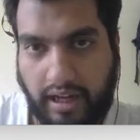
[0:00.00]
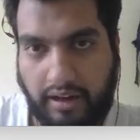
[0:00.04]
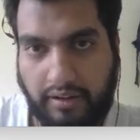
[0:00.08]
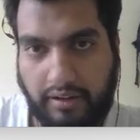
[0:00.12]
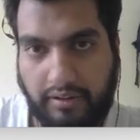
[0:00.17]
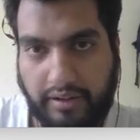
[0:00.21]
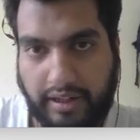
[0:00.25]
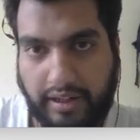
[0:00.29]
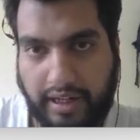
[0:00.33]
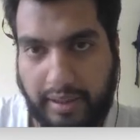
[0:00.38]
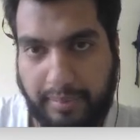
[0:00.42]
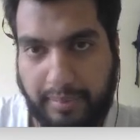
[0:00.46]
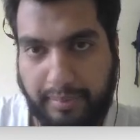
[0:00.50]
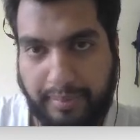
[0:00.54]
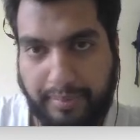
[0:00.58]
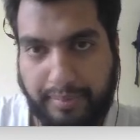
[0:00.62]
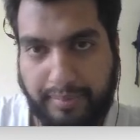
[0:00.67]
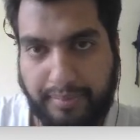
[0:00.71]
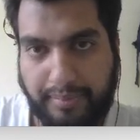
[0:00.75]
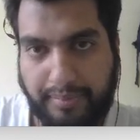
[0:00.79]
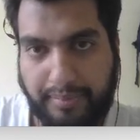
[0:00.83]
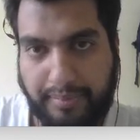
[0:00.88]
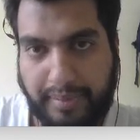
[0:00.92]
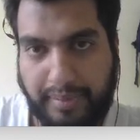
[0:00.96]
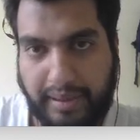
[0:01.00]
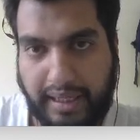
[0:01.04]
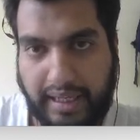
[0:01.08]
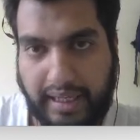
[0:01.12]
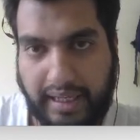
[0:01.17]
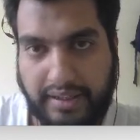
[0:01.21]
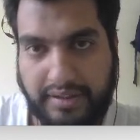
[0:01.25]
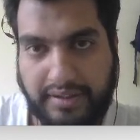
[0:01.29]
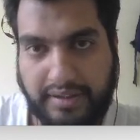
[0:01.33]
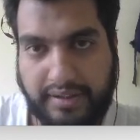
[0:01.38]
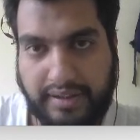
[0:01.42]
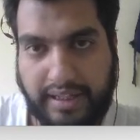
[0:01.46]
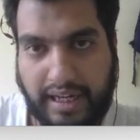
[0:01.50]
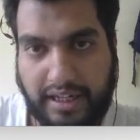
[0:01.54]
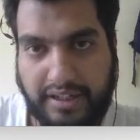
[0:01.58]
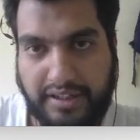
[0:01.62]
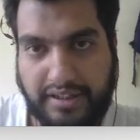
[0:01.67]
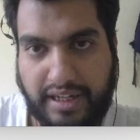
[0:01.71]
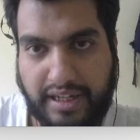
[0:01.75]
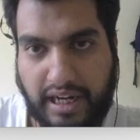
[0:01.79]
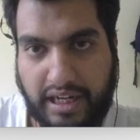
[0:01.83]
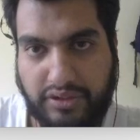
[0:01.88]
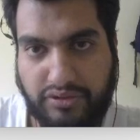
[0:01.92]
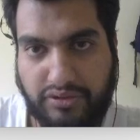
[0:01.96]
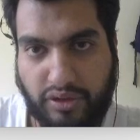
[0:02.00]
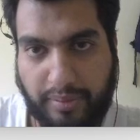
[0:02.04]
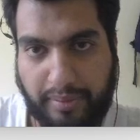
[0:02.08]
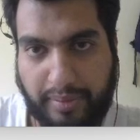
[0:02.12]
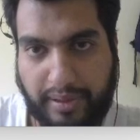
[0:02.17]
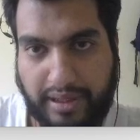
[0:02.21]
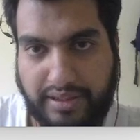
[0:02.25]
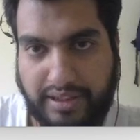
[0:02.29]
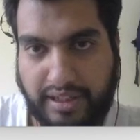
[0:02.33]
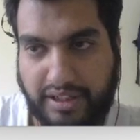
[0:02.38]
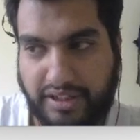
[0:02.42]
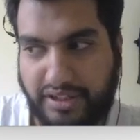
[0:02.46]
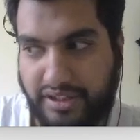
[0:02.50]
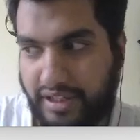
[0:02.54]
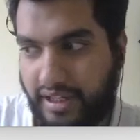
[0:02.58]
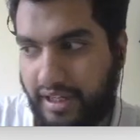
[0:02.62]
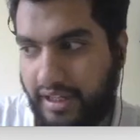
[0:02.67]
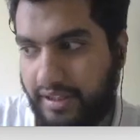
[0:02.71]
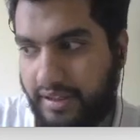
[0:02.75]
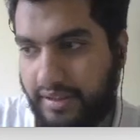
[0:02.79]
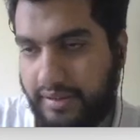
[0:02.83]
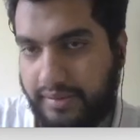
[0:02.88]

write PS, that stands for present state.